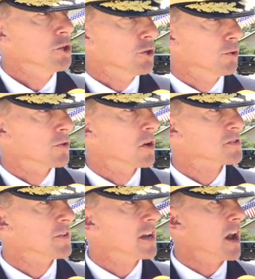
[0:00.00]
You,
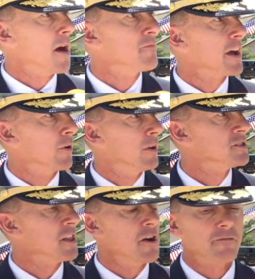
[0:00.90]
those Vietnam
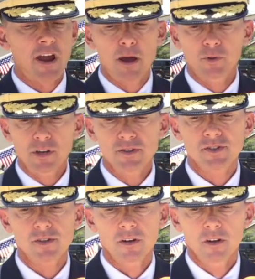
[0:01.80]
veterans and their
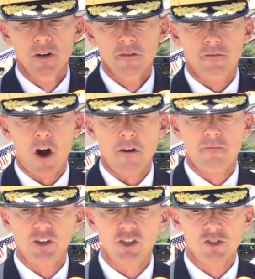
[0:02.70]
families, fought a
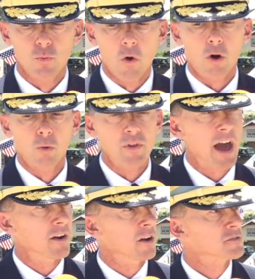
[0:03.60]
vicious war
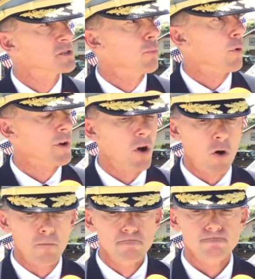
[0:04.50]
without enough support at
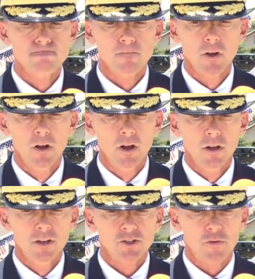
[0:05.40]
home.
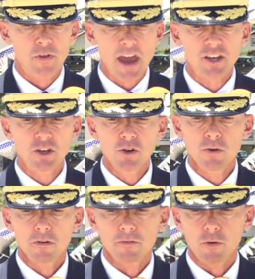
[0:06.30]
So thank
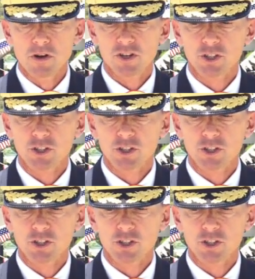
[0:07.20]
you for your